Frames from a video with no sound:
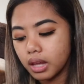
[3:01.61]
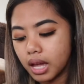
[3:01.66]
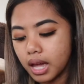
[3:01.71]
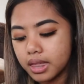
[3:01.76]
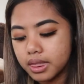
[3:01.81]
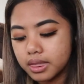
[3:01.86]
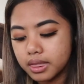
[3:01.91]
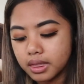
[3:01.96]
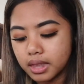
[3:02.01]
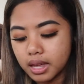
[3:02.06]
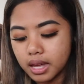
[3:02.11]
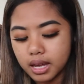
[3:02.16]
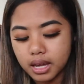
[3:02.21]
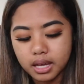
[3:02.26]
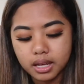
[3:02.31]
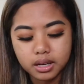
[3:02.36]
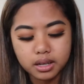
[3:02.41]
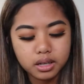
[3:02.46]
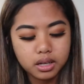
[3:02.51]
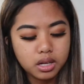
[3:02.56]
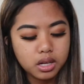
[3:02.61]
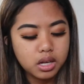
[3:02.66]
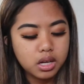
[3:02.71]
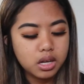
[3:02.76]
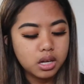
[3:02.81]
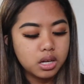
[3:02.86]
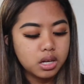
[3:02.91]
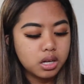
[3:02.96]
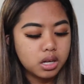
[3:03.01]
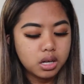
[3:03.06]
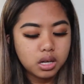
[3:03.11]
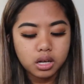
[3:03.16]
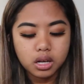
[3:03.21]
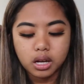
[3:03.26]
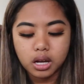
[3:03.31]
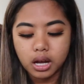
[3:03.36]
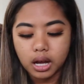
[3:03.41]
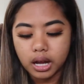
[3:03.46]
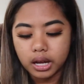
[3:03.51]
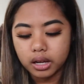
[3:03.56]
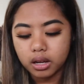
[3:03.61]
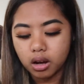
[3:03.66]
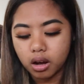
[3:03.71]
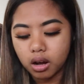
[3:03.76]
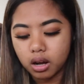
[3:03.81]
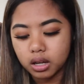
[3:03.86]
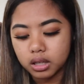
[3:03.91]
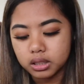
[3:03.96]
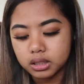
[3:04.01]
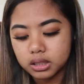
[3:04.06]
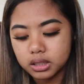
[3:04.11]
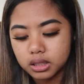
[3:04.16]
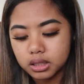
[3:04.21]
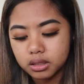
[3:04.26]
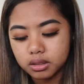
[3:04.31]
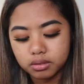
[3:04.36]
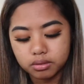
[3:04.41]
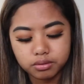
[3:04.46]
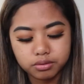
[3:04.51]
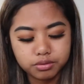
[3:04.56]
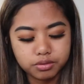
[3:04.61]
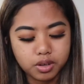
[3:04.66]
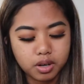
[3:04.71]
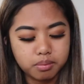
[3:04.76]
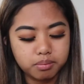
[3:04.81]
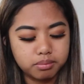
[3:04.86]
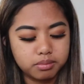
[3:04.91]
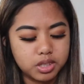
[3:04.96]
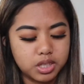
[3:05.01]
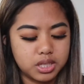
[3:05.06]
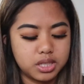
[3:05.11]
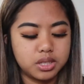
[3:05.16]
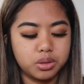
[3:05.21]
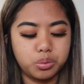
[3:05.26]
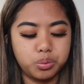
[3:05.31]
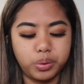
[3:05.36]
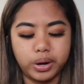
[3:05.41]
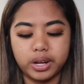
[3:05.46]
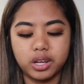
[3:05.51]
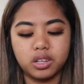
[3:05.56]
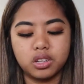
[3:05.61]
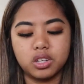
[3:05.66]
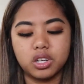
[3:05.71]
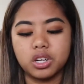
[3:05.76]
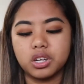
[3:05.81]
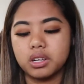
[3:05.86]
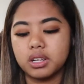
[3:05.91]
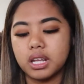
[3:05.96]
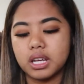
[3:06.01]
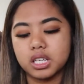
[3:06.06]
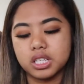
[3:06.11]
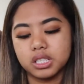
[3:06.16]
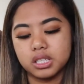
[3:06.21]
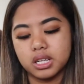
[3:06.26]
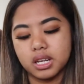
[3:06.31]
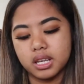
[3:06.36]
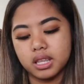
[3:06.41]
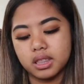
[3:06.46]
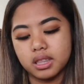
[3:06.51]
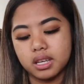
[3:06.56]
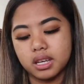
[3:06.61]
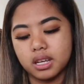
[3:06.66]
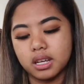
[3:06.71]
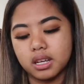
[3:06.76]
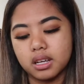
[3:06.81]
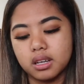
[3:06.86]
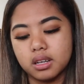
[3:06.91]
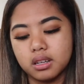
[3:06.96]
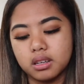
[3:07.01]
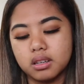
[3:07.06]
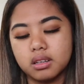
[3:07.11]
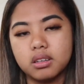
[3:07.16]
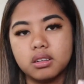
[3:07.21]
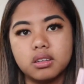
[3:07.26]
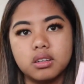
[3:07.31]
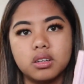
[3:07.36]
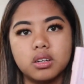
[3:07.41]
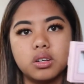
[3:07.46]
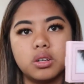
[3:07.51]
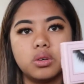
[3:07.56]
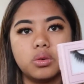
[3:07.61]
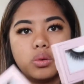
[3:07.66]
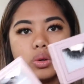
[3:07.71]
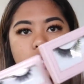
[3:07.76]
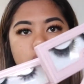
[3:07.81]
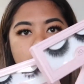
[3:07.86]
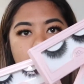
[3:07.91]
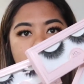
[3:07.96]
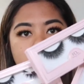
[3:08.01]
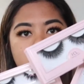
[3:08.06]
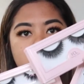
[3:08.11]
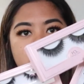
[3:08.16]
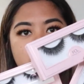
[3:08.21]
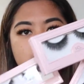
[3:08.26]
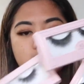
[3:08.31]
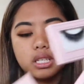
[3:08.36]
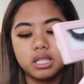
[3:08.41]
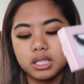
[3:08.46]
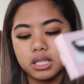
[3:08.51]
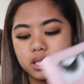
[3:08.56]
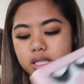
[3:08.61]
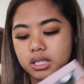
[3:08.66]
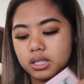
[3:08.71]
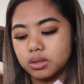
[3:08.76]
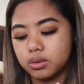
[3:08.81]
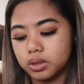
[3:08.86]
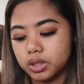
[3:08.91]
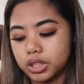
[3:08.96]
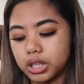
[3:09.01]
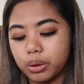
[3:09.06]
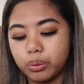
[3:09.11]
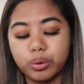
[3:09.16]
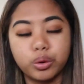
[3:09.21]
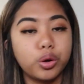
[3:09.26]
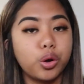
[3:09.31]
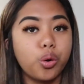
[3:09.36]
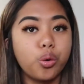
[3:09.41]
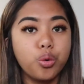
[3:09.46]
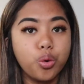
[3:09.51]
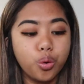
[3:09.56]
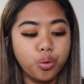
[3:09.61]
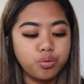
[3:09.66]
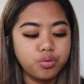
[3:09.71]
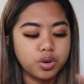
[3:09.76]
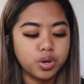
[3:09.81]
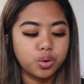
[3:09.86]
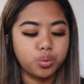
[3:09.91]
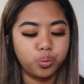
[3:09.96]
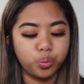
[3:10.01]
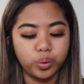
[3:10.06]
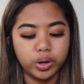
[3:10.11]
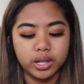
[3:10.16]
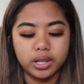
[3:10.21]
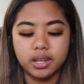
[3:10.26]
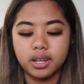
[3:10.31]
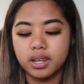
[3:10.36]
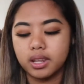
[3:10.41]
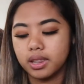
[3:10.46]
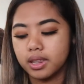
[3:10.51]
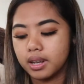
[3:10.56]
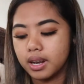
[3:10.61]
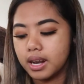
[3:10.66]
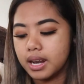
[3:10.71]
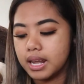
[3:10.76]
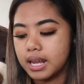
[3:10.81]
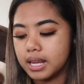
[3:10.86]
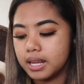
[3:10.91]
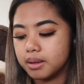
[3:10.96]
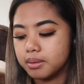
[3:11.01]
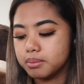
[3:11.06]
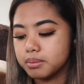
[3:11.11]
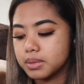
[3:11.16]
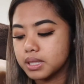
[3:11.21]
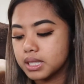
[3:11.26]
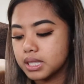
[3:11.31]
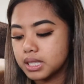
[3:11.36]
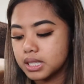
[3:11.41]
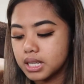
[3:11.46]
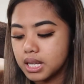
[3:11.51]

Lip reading: And then I got from just the regular collection, I think, which are these, which I will go over with the names.